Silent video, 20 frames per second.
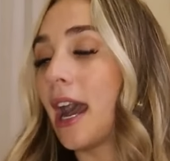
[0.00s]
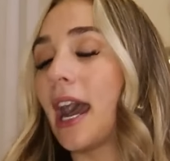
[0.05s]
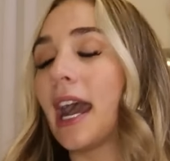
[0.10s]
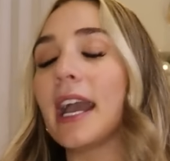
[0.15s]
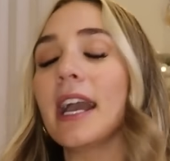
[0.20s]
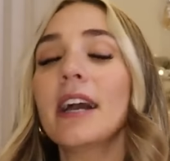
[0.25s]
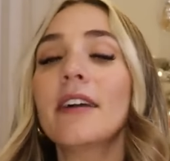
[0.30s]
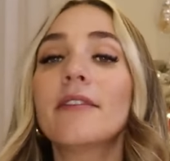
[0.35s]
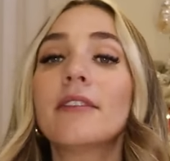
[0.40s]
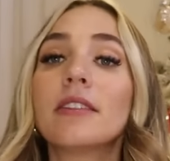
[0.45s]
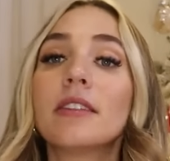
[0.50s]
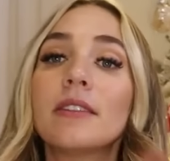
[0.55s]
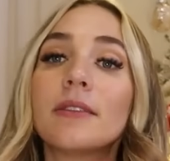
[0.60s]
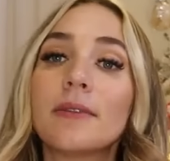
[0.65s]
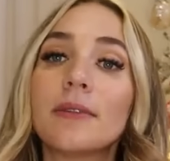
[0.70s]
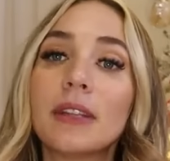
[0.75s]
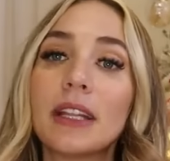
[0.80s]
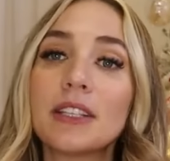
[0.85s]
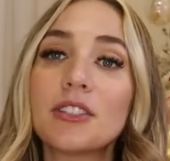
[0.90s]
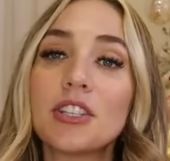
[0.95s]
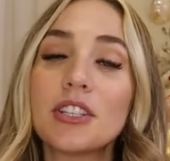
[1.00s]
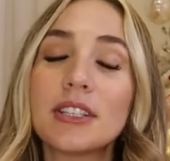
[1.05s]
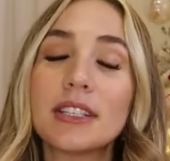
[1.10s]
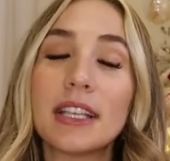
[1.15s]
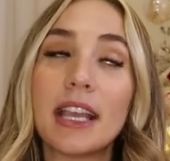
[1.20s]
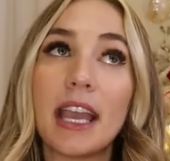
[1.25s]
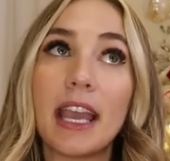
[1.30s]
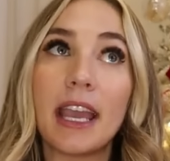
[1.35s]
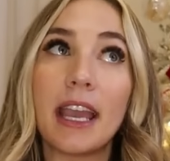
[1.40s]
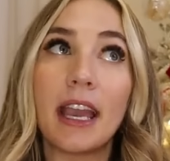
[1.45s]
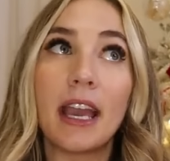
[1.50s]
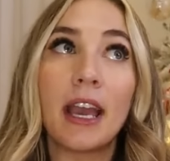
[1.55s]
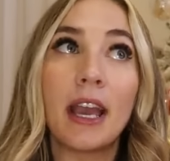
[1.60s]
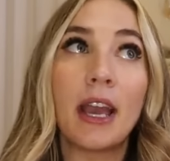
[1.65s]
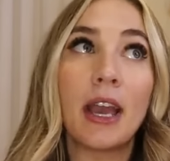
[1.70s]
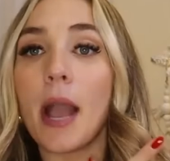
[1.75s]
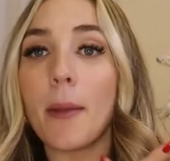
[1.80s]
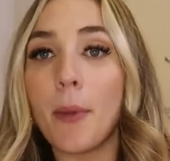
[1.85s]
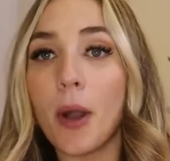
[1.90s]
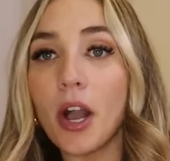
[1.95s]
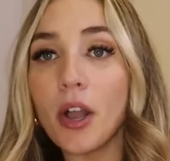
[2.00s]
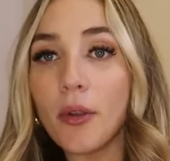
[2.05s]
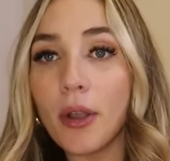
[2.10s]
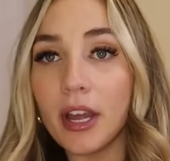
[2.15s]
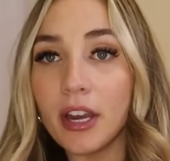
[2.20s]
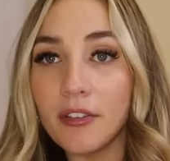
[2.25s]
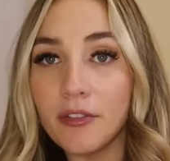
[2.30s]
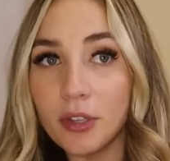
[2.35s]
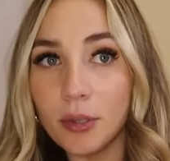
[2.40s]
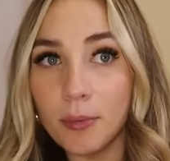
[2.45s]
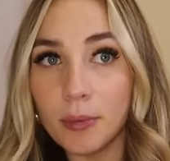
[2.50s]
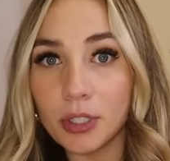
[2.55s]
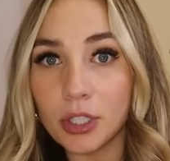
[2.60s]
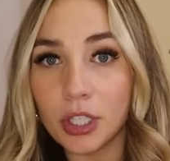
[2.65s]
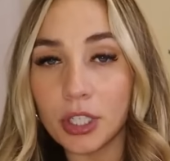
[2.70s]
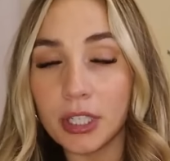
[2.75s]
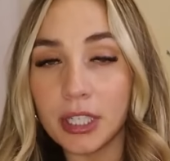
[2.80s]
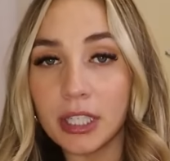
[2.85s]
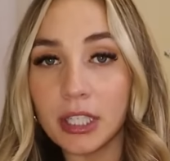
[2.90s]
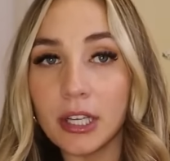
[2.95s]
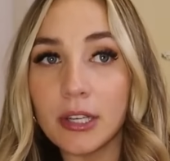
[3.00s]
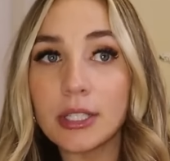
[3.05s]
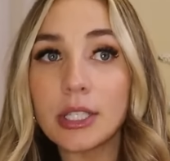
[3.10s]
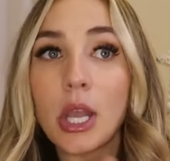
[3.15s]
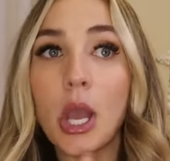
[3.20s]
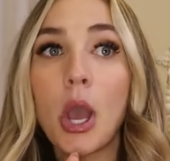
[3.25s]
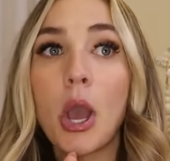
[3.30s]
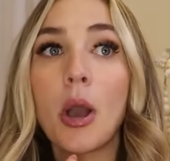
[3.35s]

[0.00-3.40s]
I have, let's just say, I bought quite a few maternity clothes,